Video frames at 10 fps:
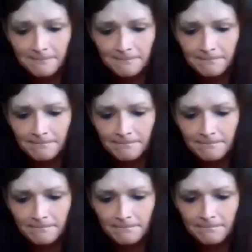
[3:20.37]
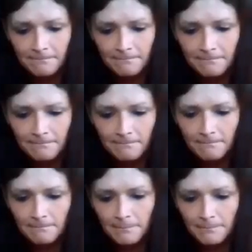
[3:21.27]

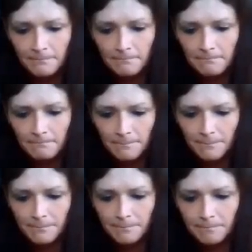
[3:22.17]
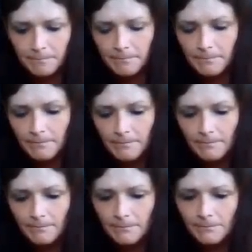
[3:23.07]

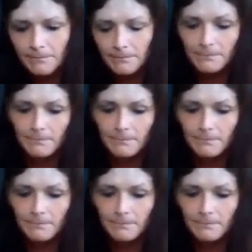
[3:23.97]
Nobody speaks.